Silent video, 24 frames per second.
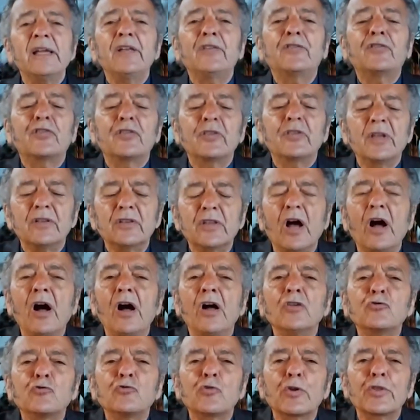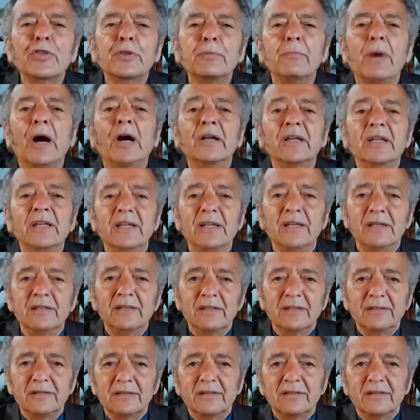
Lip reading: it's the 100th monkey.